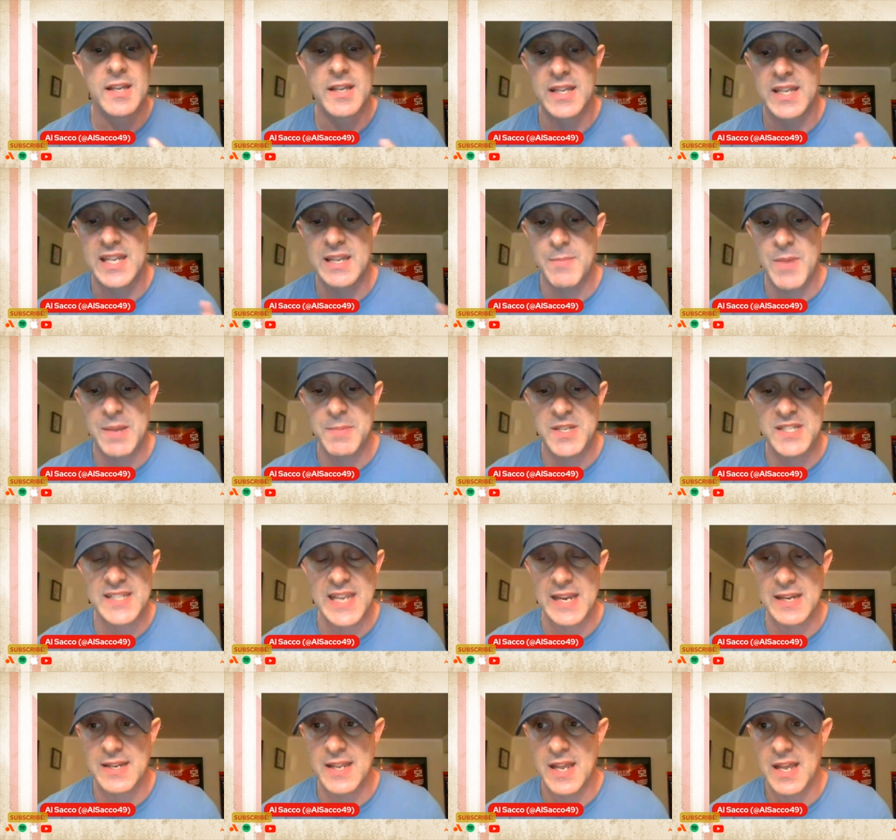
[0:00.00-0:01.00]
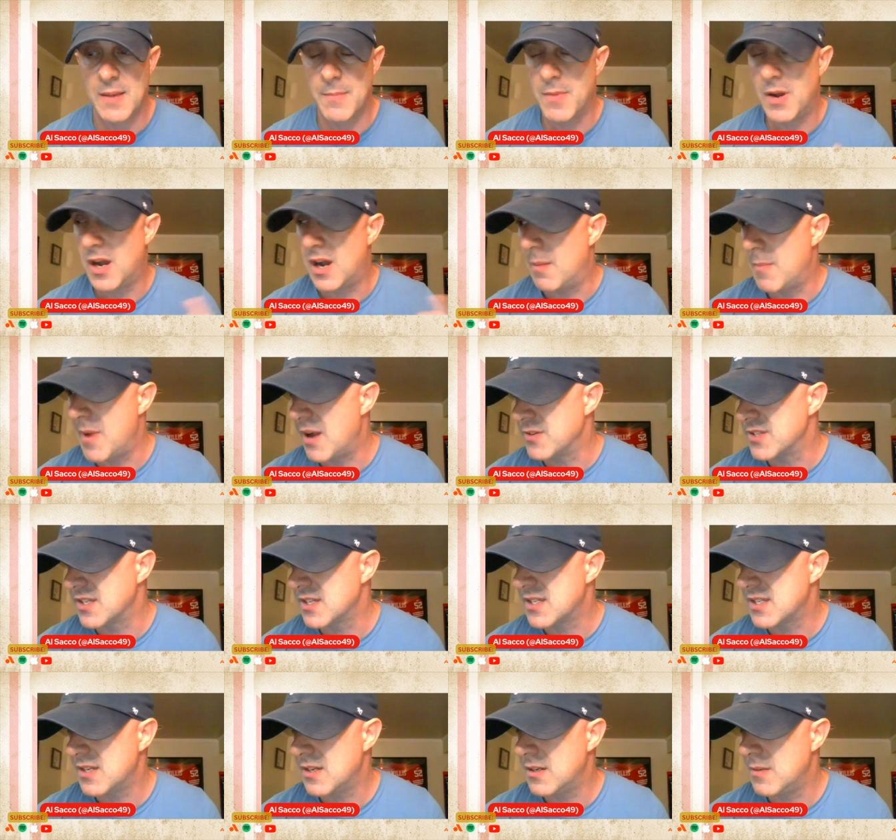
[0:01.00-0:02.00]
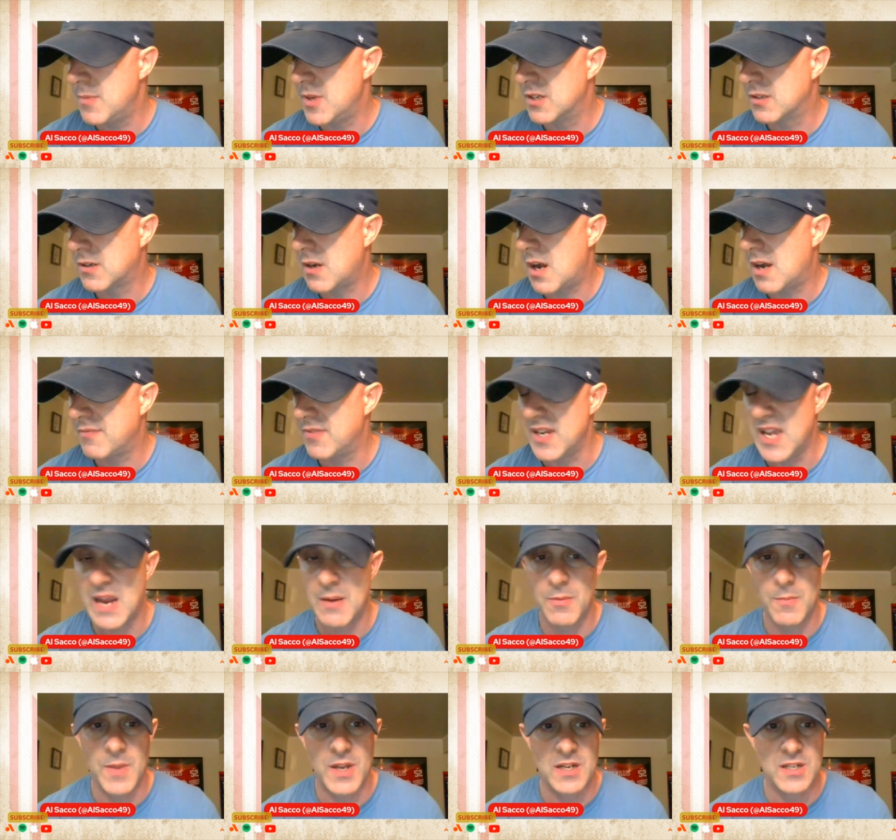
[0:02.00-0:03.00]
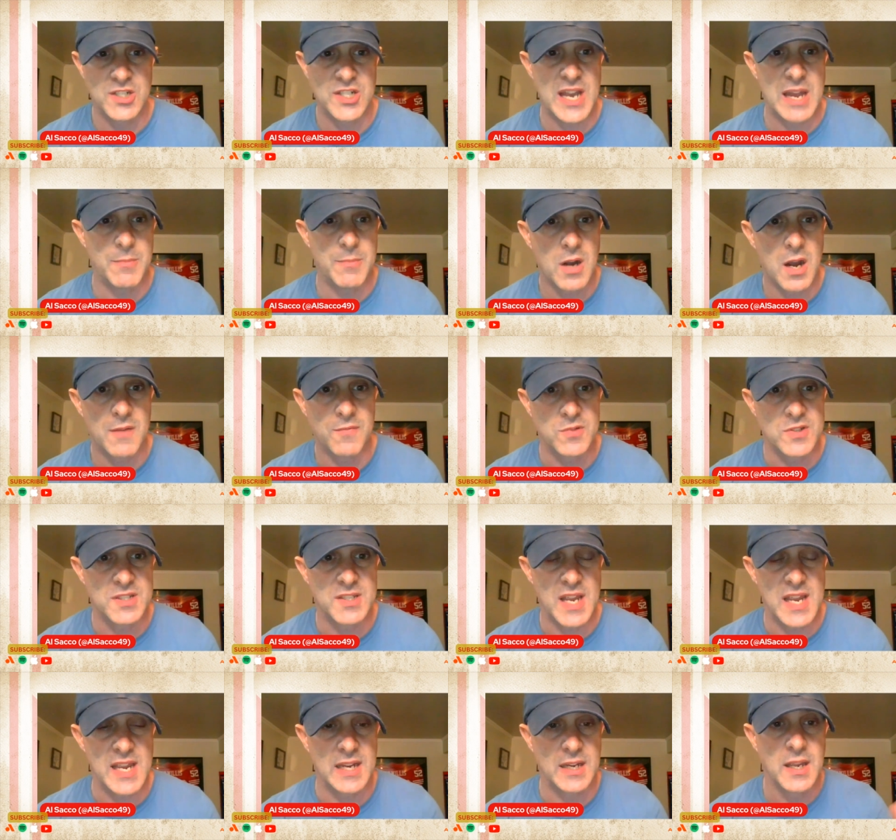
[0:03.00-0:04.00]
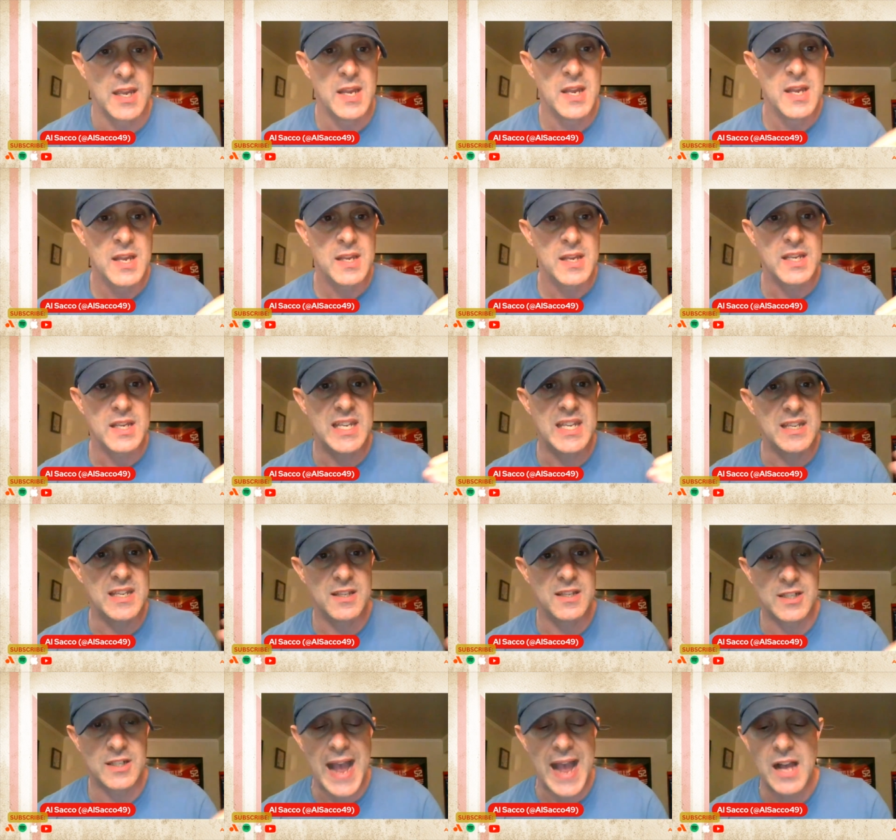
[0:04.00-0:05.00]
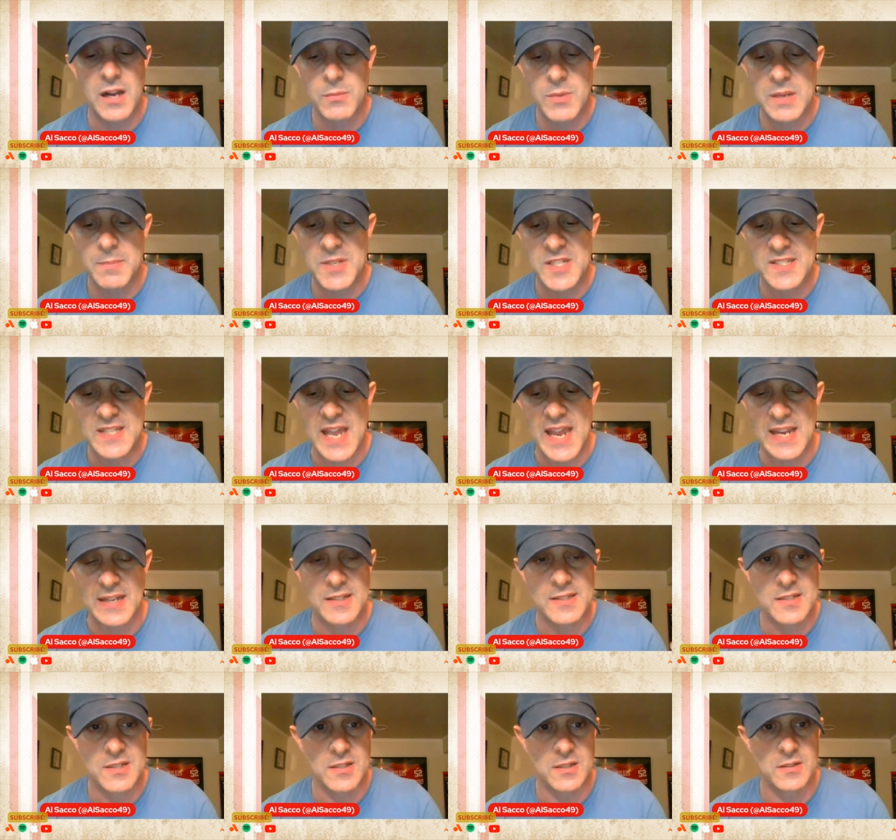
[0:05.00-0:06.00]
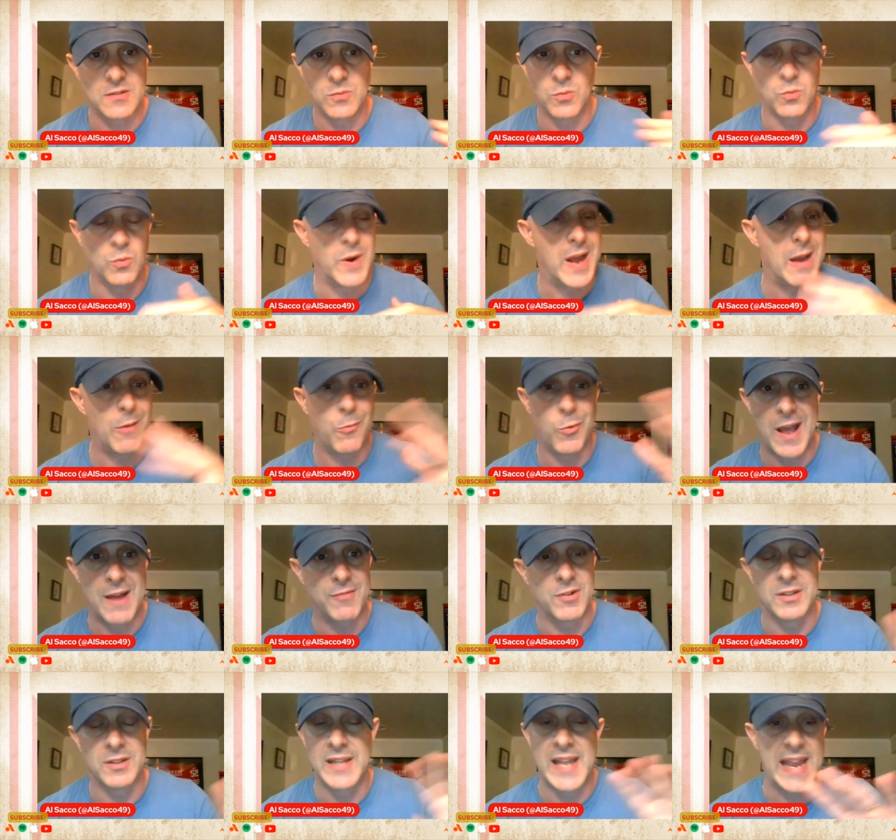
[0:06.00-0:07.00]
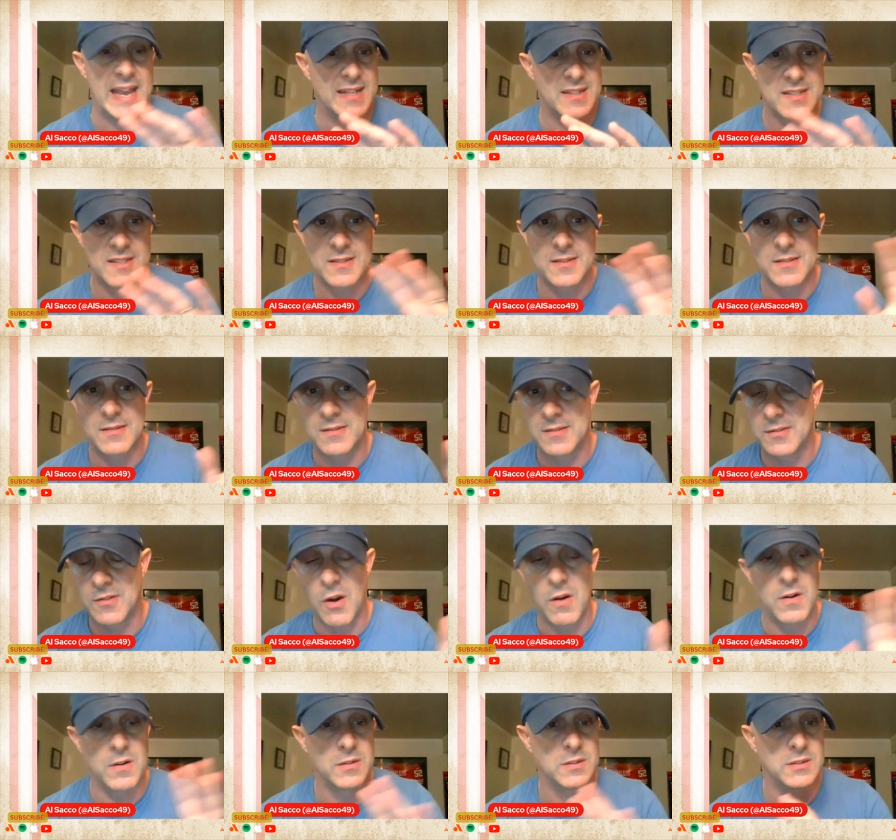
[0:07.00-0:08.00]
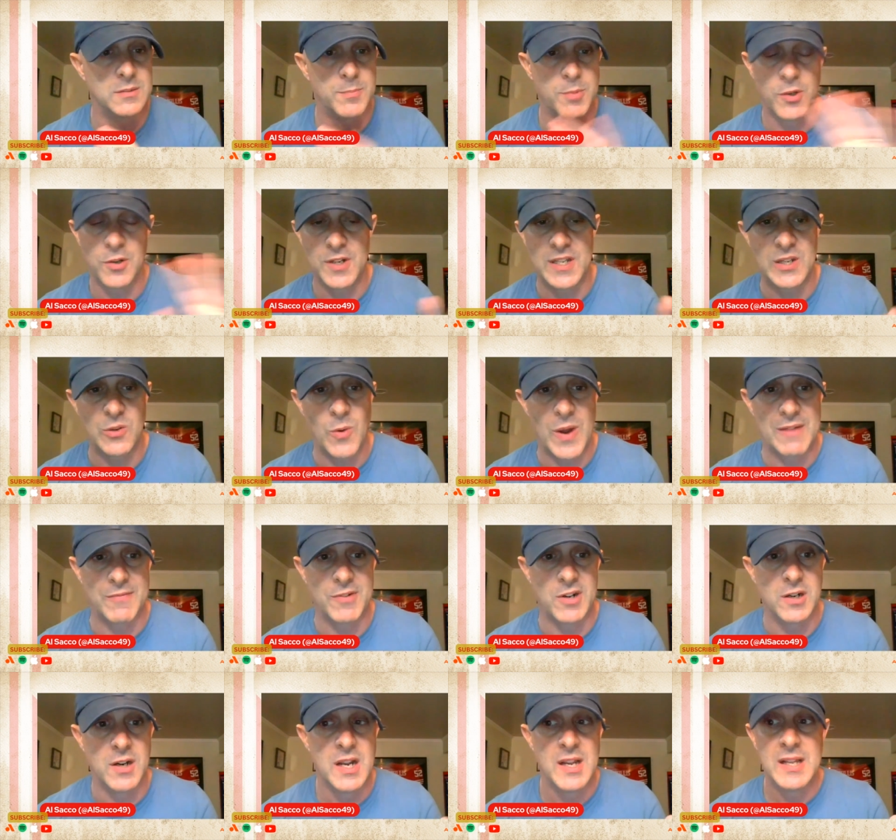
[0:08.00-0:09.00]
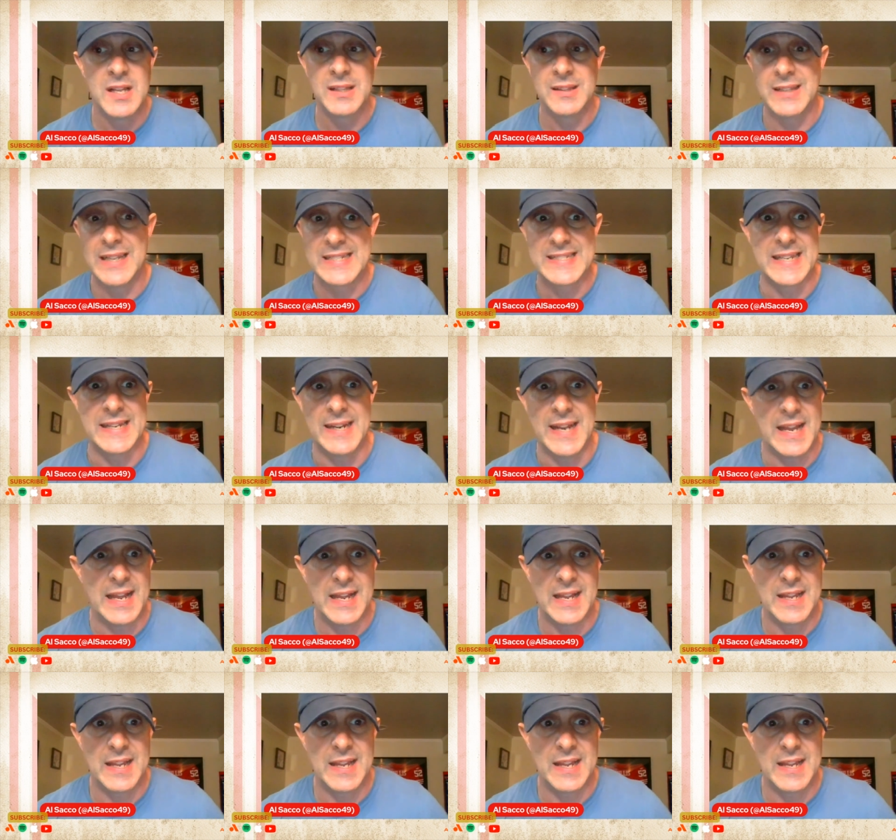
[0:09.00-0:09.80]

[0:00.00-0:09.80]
He may be saying to him, um, I was listening to Middlekauff and Haberman, and John Middlekauff was saying, he Kyle may be saying to whatever, whatever, Lance, Darnold, Purdy, whoever, listen,